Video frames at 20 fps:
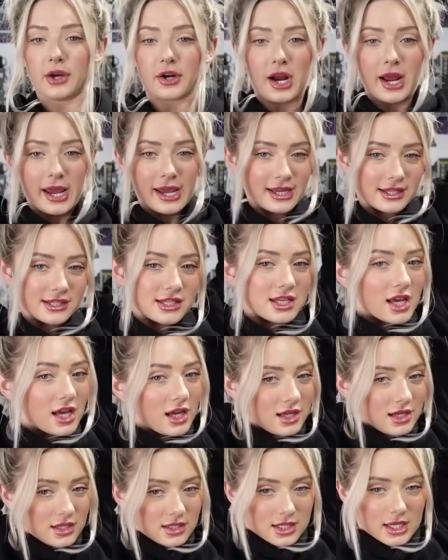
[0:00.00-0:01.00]
All right,
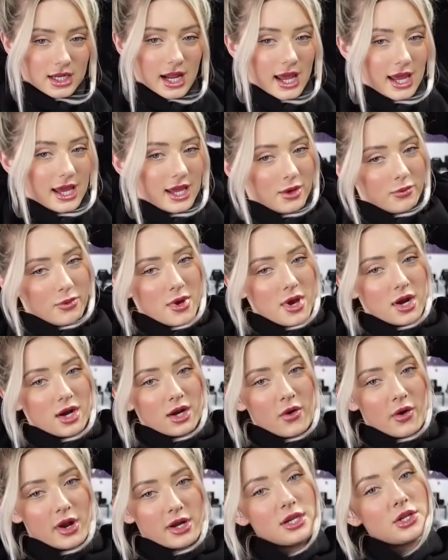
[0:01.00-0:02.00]
today we are
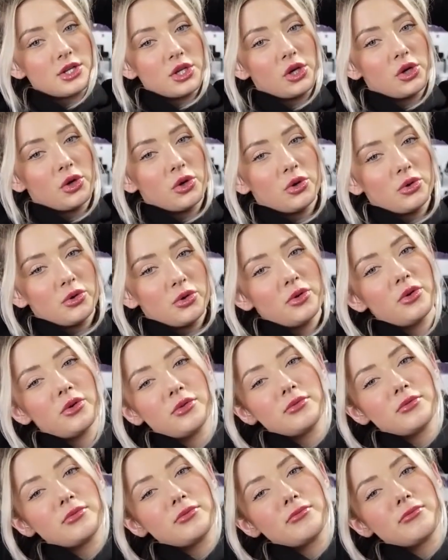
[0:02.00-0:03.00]
going to do
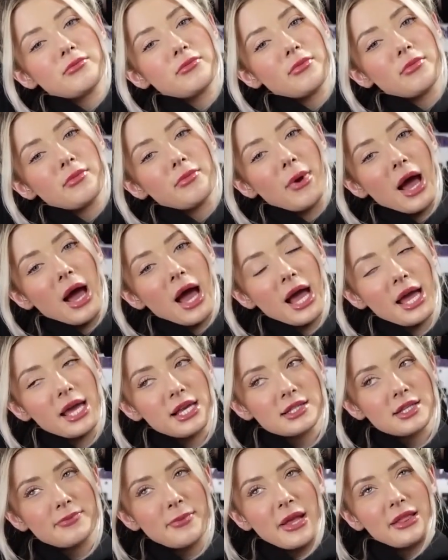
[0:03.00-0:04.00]
my
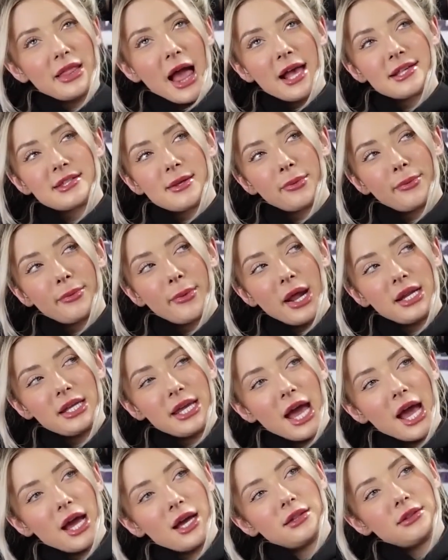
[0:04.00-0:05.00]
last
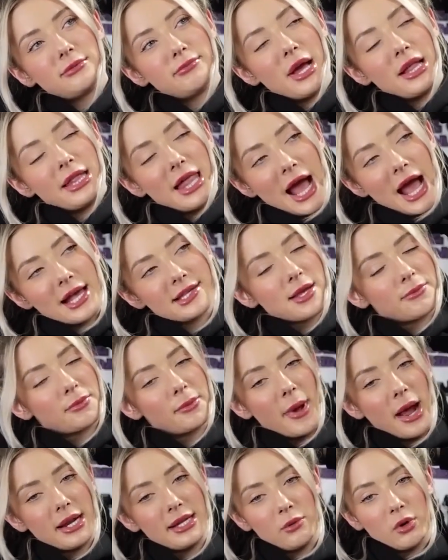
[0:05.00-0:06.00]

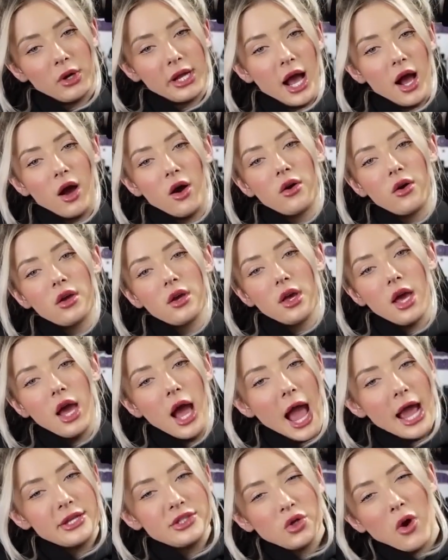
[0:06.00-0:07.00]
body workout.
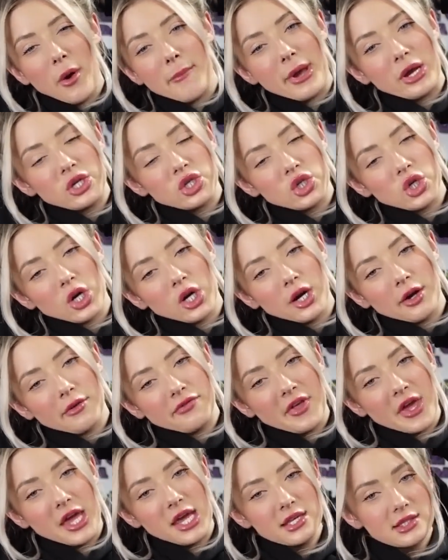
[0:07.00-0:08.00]
I do a mixture of
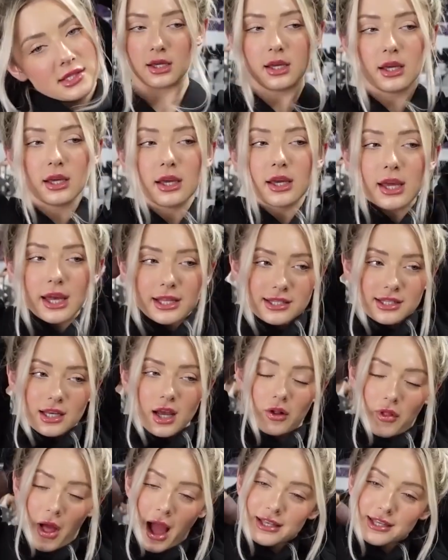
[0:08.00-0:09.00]
things. It's
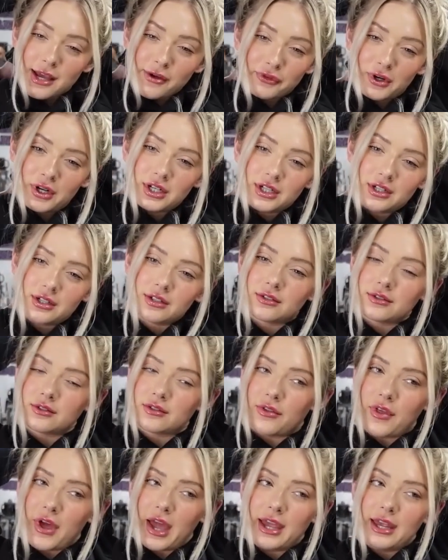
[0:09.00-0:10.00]
a lot different
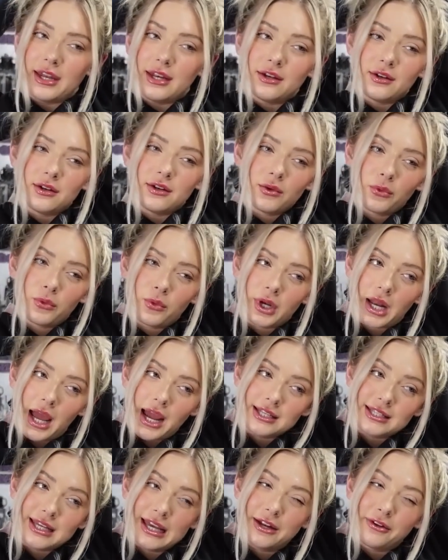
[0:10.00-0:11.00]
than what
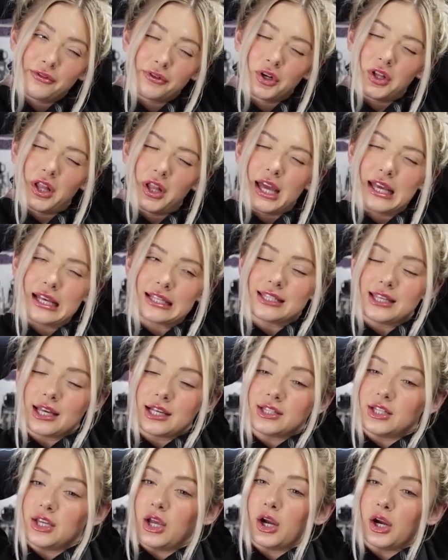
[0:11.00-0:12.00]
I did for like
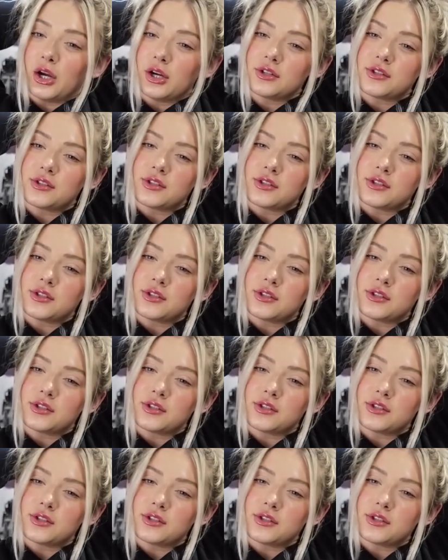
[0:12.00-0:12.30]
6 years.